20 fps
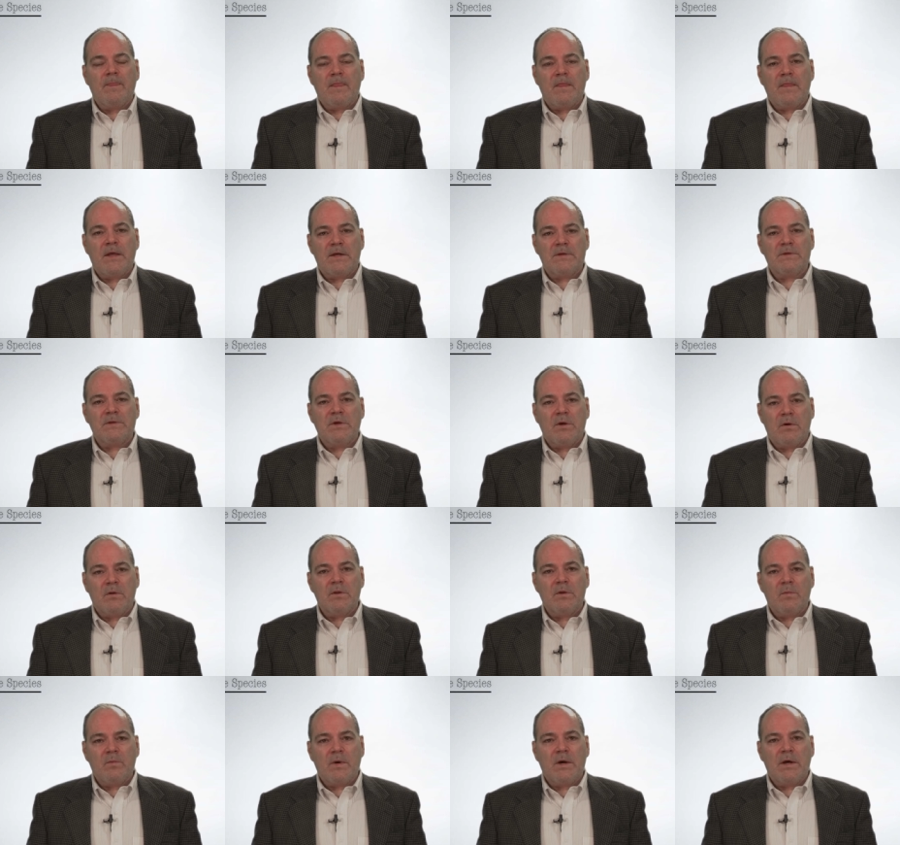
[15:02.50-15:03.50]
that's the
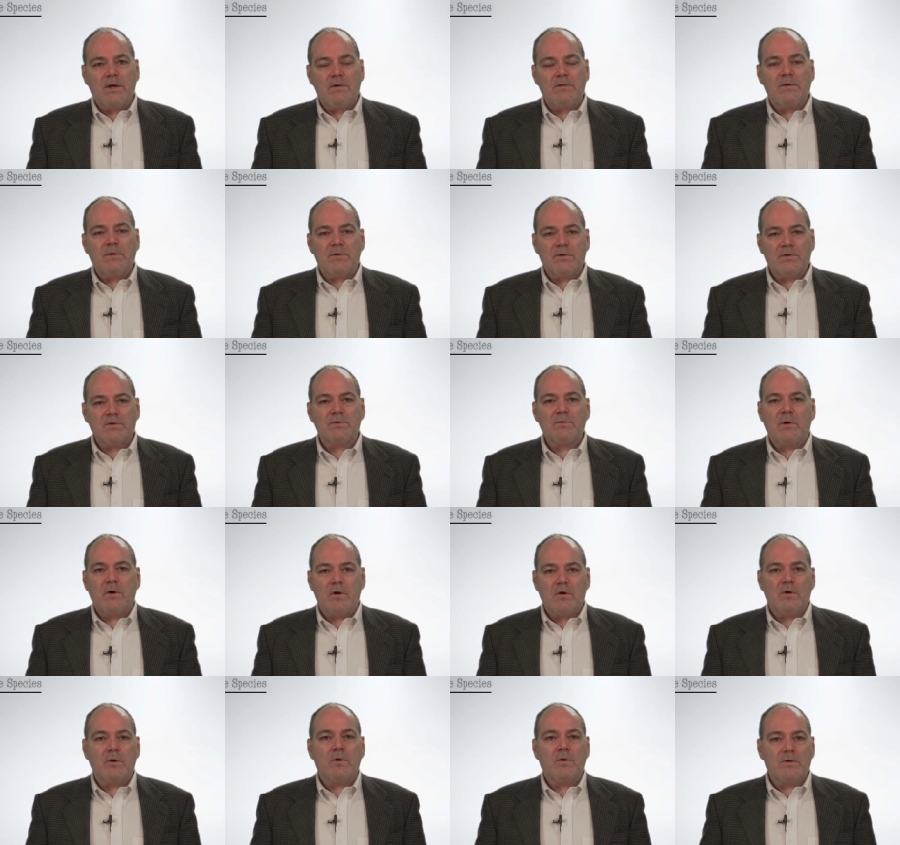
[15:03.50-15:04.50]
only way that the
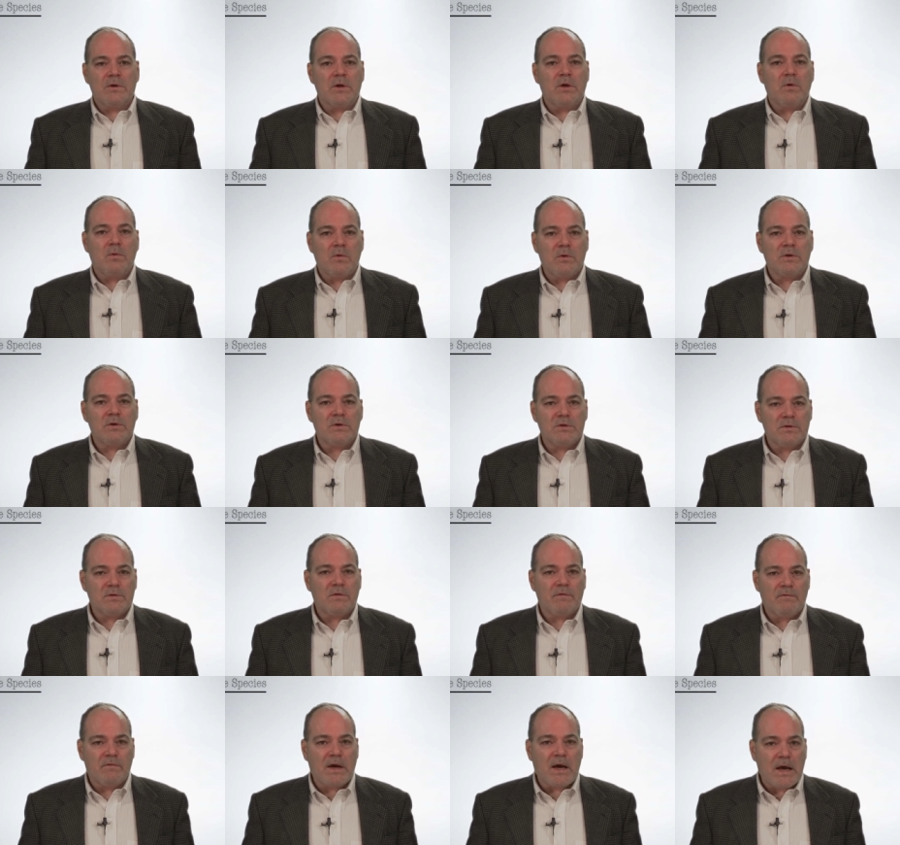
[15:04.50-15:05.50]
strong are going to go on to
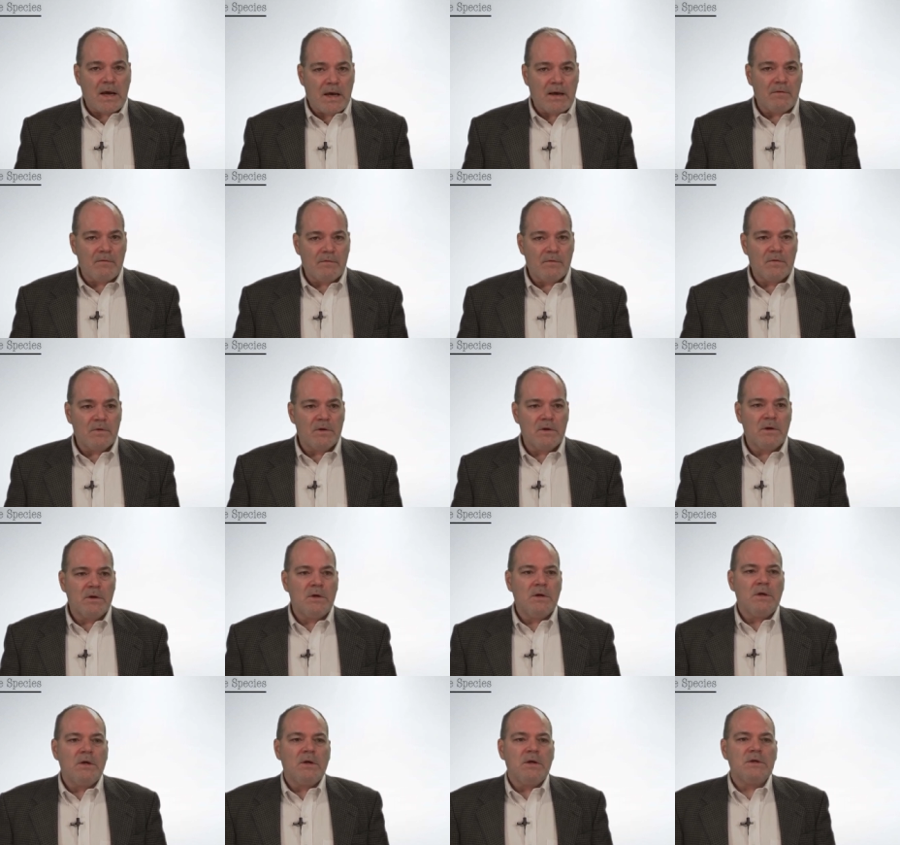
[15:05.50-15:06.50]
survive.
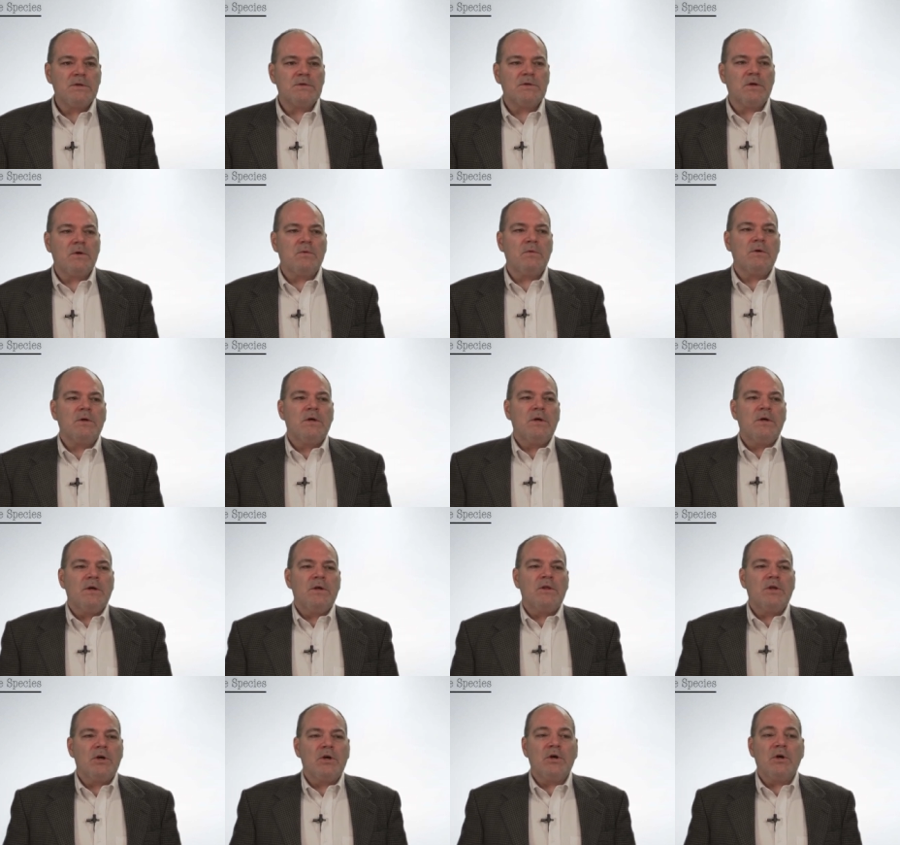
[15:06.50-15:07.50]
And so
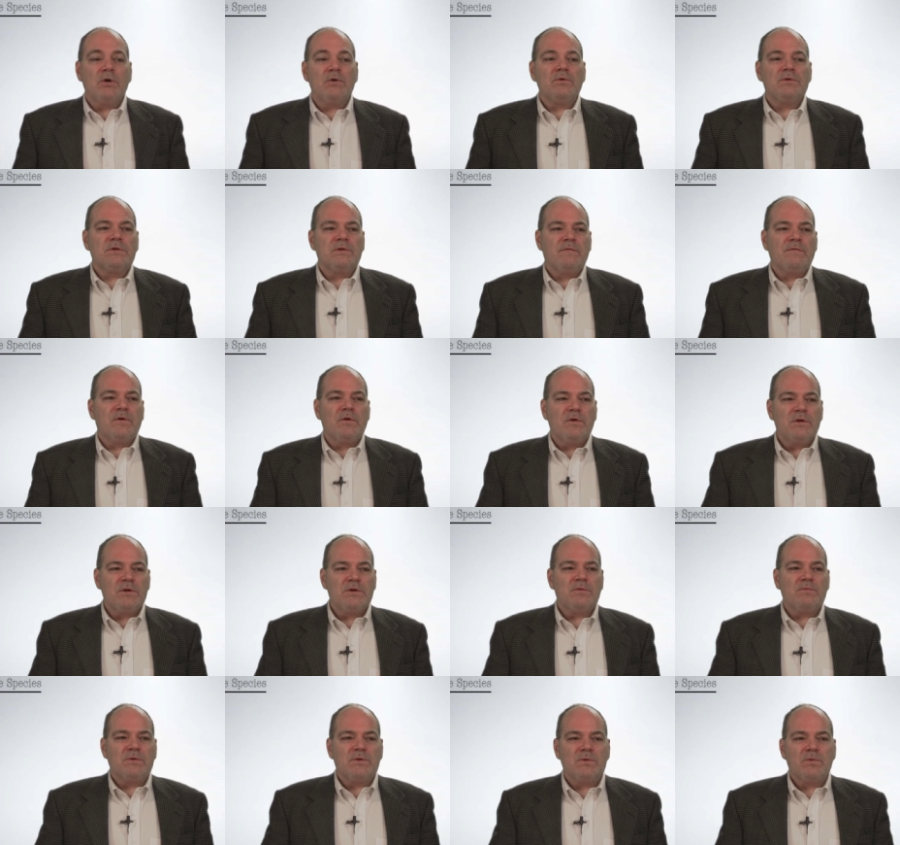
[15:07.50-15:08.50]
the ghosts of
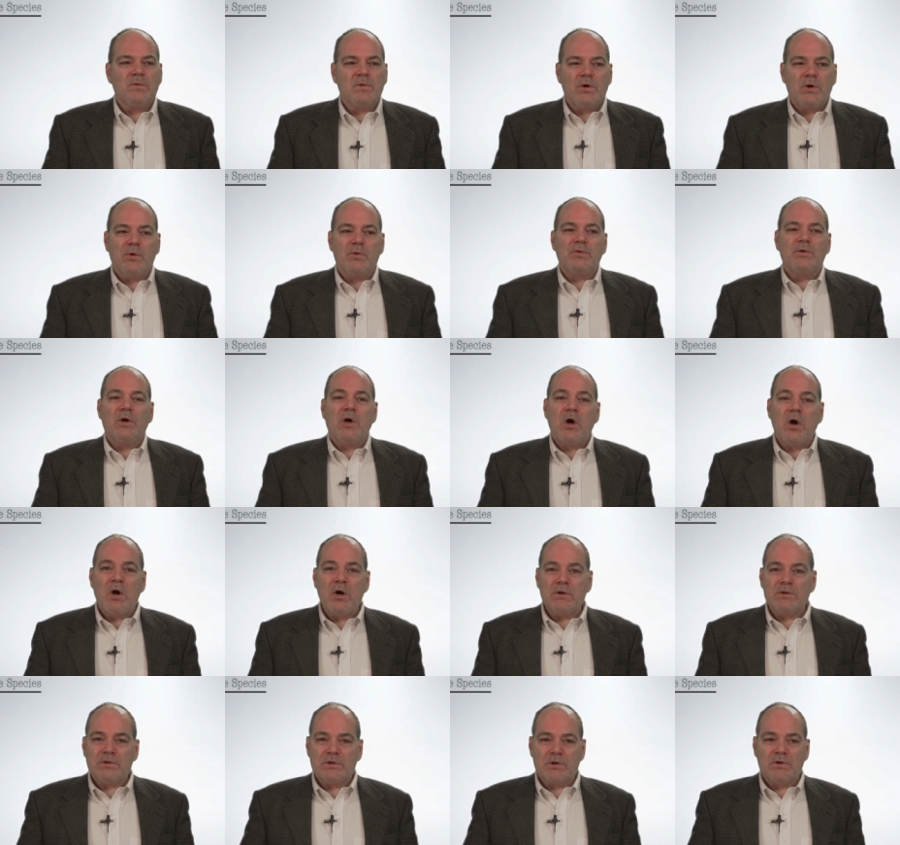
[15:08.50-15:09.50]
Christmas will go on to
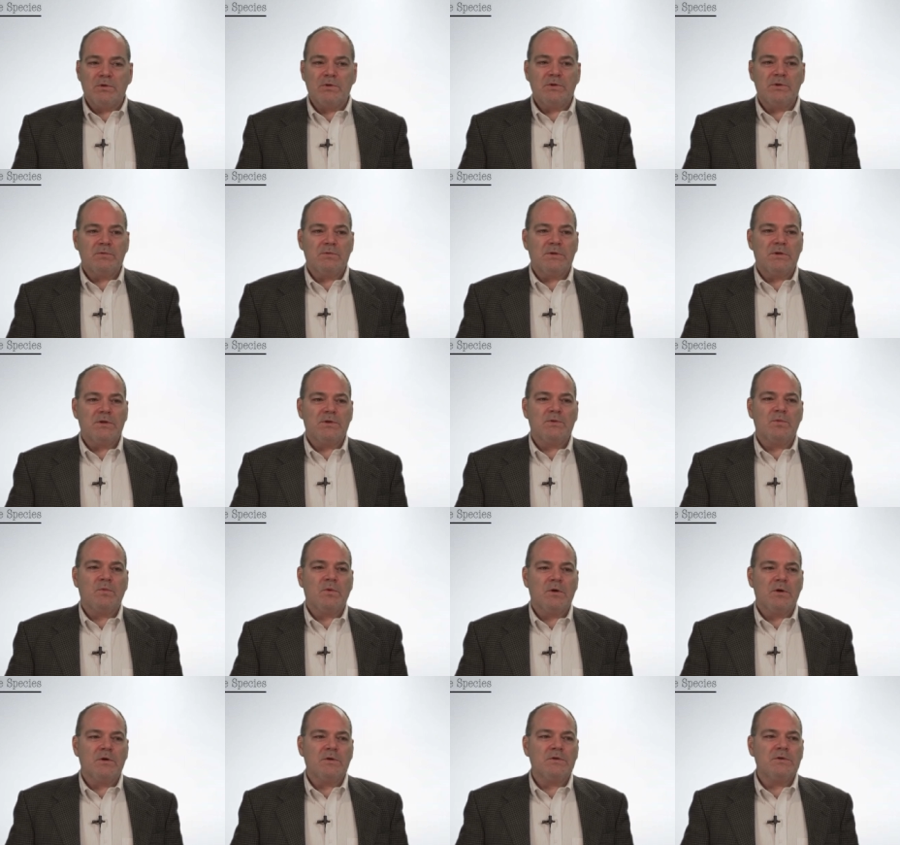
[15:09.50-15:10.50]
haunt Scrooge with these
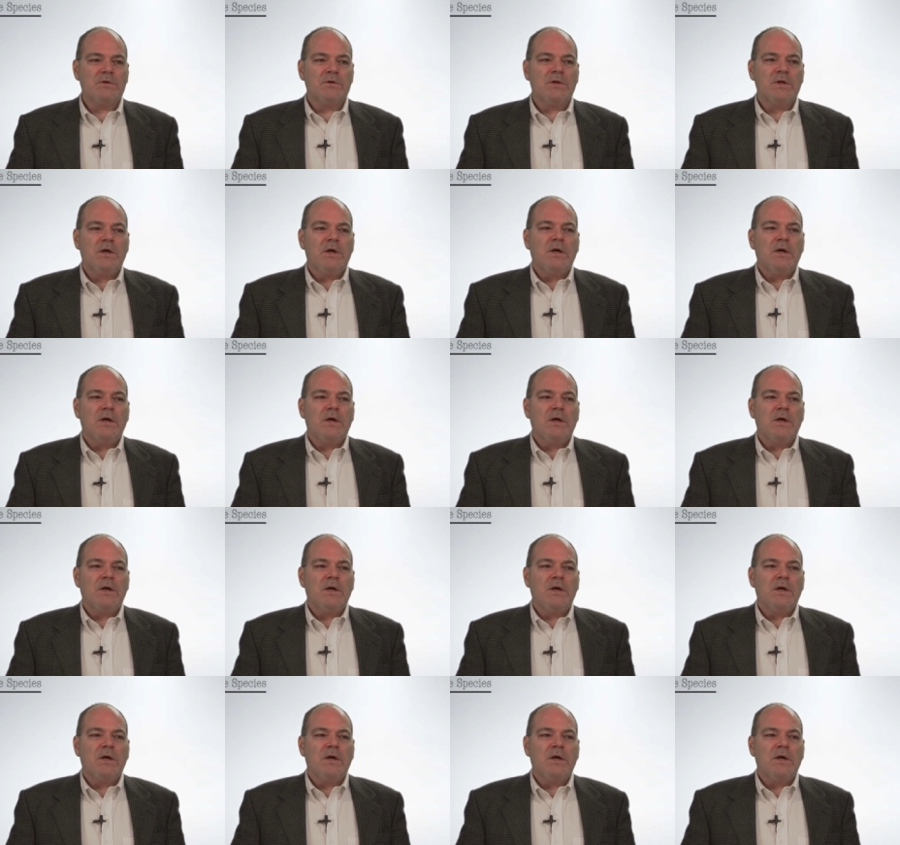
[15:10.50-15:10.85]
words